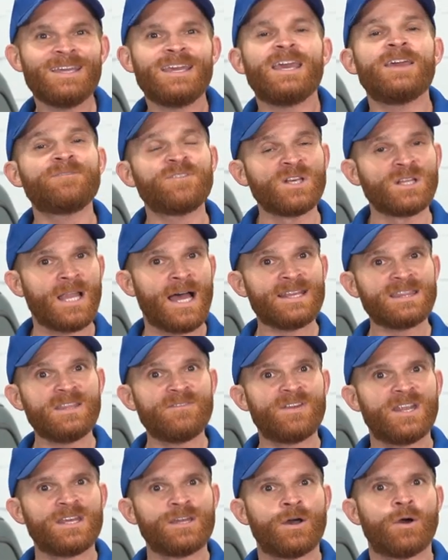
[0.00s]
If you liked the
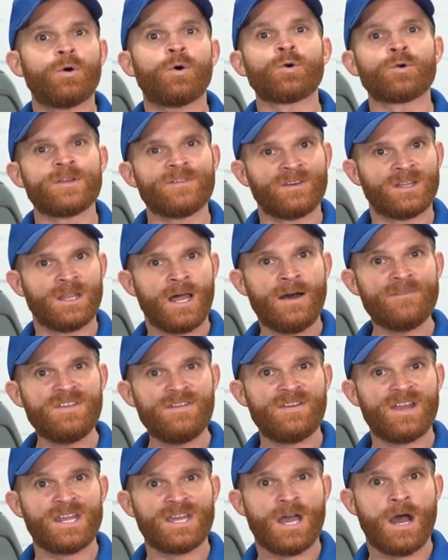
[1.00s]
video or even loved the
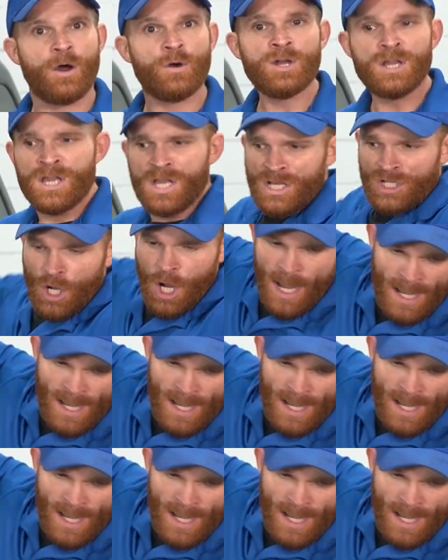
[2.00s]
video, go